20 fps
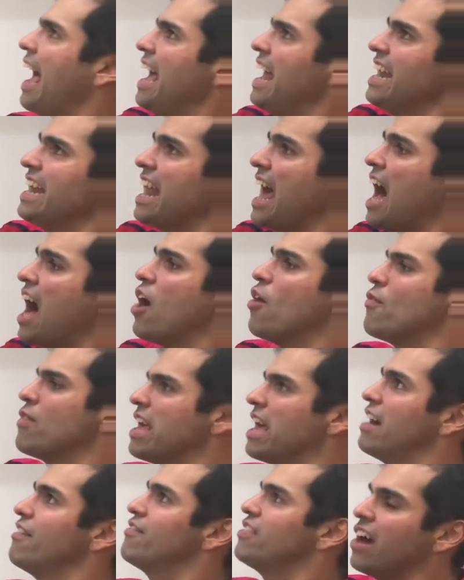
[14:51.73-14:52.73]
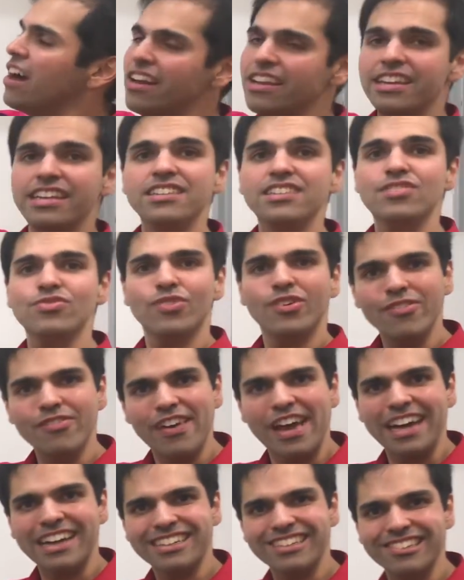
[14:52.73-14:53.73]
And now we have done this for
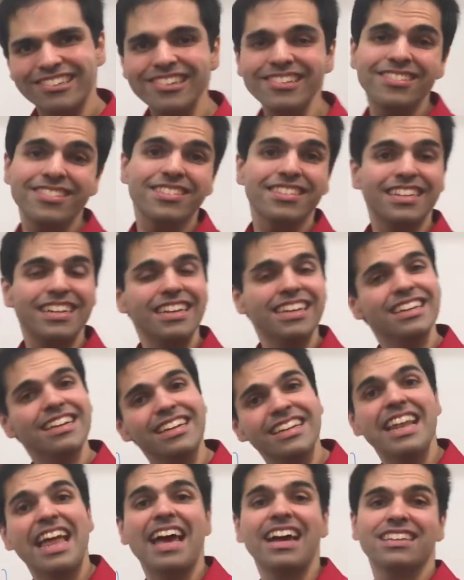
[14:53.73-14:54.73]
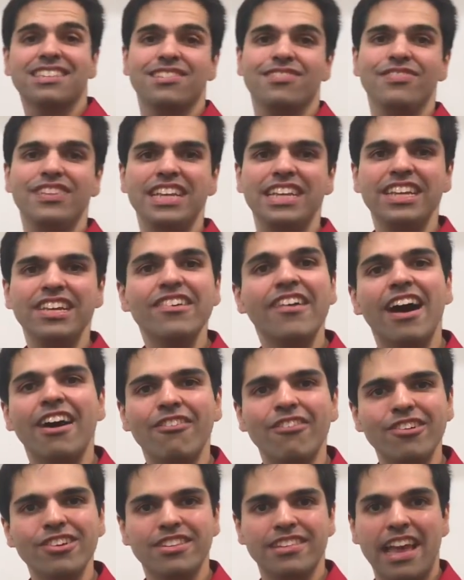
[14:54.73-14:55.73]
vectors. In the next video, I
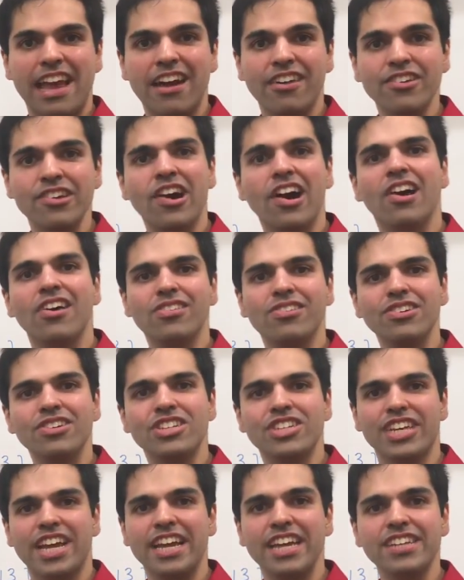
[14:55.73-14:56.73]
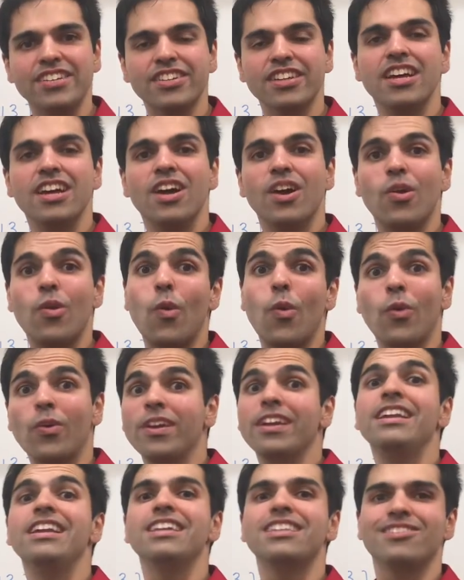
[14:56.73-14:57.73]
will tell you how to change
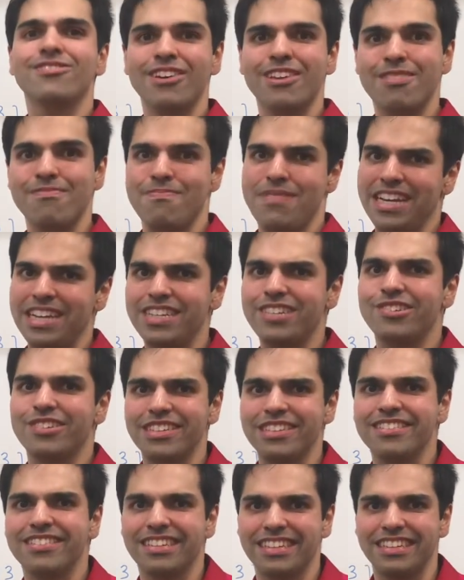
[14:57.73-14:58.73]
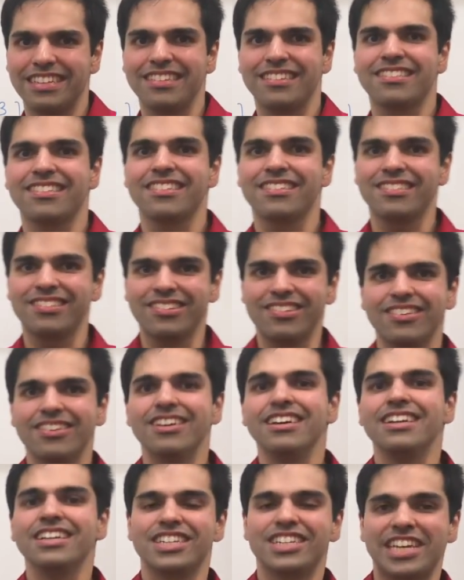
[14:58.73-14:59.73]
coordinates with matrices. So
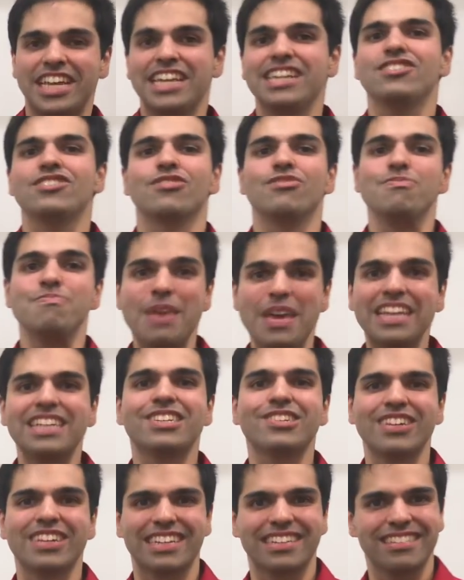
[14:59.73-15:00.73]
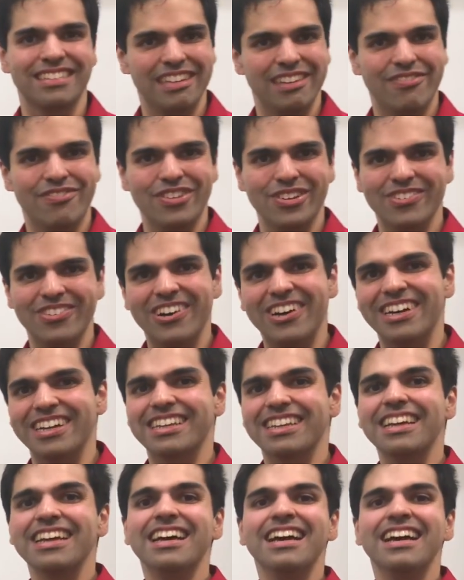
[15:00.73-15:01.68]
change of matrix if you want.